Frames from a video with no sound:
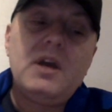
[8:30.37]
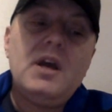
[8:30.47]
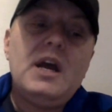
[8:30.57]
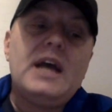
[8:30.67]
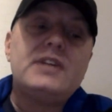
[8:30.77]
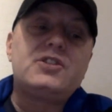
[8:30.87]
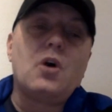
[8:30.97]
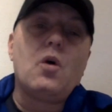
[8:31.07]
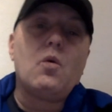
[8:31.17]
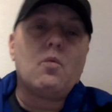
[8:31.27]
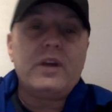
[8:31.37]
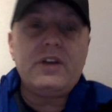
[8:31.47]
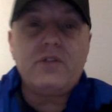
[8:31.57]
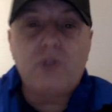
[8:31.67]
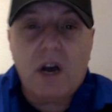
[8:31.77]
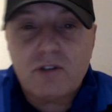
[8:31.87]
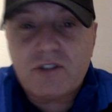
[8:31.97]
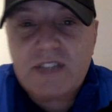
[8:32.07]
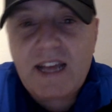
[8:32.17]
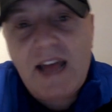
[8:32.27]
And so when you
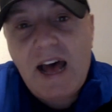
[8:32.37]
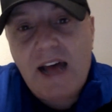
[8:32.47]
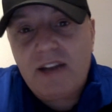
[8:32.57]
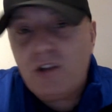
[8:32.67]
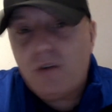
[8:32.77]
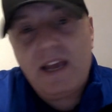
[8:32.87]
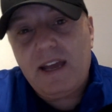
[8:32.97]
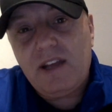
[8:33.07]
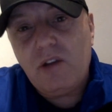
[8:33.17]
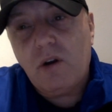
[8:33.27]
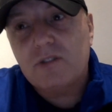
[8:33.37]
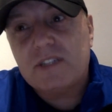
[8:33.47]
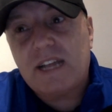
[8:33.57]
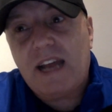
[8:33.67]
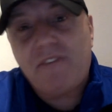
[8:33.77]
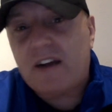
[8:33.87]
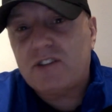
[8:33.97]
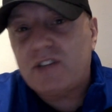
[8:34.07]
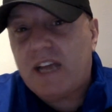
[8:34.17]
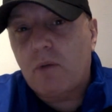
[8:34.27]
understand that, you understand that factor,
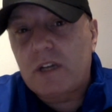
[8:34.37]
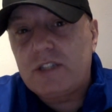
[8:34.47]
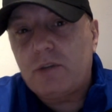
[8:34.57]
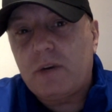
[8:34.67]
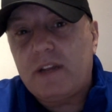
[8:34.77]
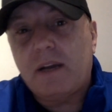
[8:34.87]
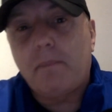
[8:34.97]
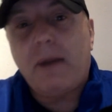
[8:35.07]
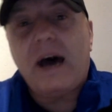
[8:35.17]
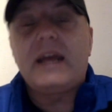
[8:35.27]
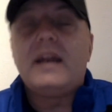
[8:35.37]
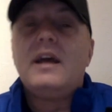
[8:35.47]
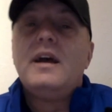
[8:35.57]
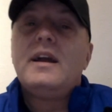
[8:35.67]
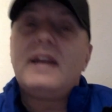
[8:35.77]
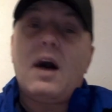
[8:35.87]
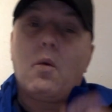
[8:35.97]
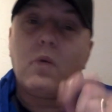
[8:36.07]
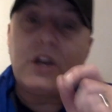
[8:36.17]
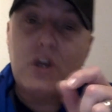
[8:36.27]
you can't really do anything about it. Now,
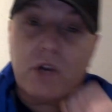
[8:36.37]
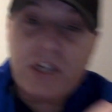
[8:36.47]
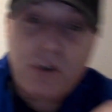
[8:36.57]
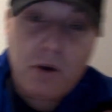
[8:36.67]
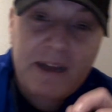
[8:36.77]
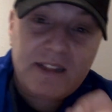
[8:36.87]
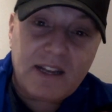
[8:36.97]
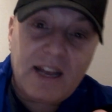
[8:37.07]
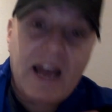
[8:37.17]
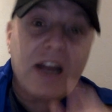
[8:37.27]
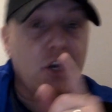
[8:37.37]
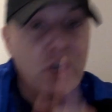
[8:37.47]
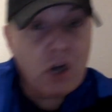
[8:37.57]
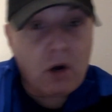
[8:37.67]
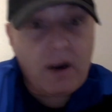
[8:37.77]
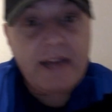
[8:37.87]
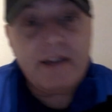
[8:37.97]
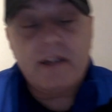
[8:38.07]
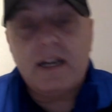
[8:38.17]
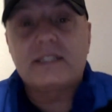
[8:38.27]
what you can do about the lag on your end
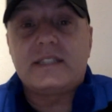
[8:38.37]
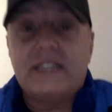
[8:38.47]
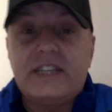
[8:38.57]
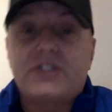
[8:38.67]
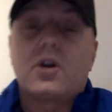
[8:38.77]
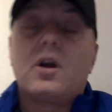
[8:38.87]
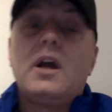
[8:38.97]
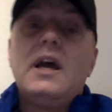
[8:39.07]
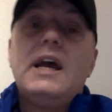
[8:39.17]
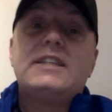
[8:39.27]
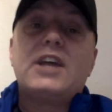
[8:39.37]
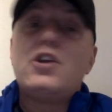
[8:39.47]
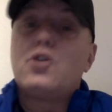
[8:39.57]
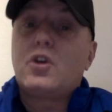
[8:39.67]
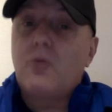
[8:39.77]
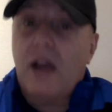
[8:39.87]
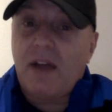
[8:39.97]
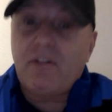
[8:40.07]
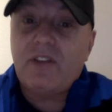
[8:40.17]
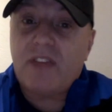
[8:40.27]
as a teacher is that you can do
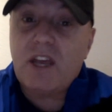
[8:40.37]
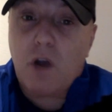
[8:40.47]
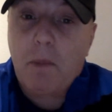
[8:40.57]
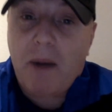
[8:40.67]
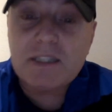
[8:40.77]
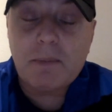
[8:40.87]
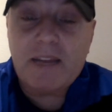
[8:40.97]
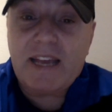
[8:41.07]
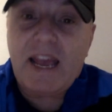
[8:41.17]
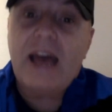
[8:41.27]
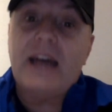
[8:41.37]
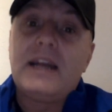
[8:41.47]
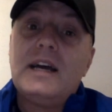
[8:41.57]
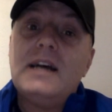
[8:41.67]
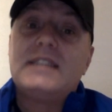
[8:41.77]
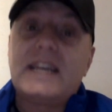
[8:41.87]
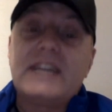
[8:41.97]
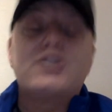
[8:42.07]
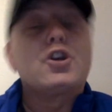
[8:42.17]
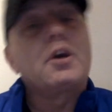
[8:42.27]
everything you could possibly can to
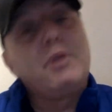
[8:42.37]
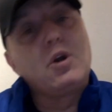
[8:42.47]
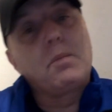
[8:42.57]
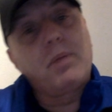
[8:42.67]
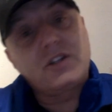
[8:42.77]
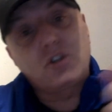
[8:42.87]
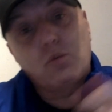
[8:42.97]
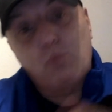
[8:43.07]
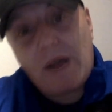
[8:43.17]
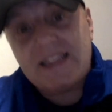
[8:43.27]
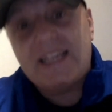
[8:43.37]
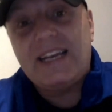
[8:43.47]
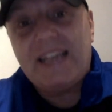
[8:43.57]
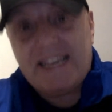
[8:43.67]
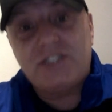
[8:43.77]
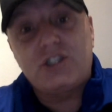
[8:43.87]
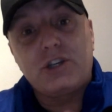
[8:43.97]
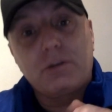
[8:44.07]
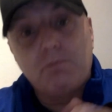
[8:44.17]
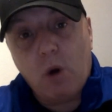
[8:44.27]
get your computer plugged directly into
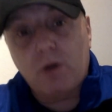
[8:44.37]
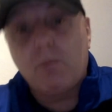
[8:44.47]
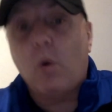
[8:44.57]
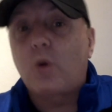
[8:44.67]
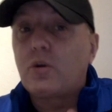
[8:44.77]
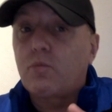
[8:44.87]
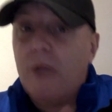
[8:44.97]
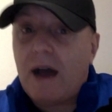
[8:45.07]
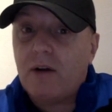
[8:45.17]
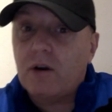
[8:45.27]
your modem or your router.